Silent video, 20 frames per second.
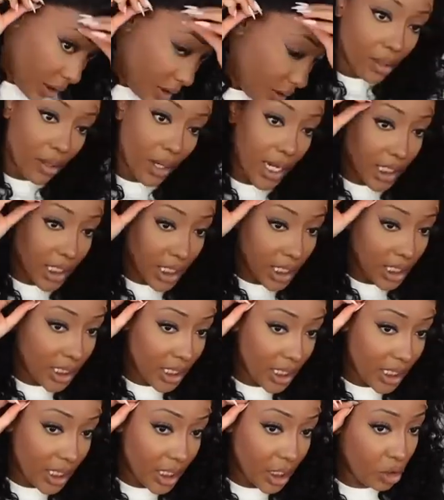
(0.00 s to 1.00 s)
So I
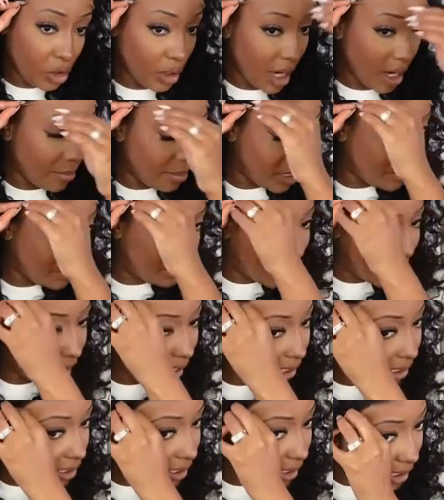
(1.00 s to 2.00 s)
adjusted the strap in the
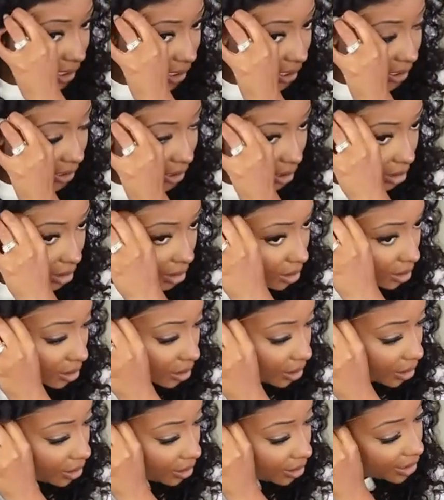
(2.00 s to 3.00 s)
back and
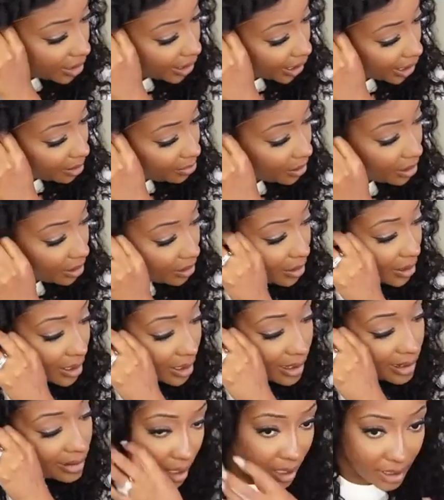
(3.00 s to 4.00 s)
the nape
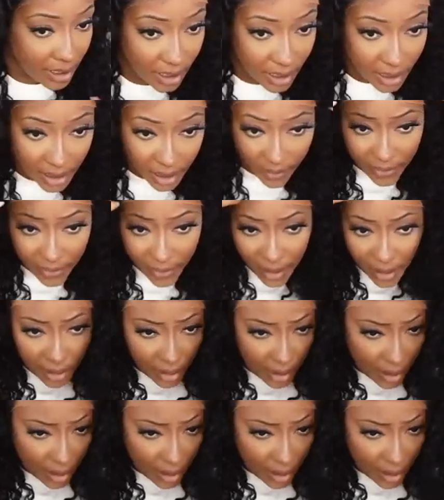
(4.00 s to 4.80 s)
area, and that definitely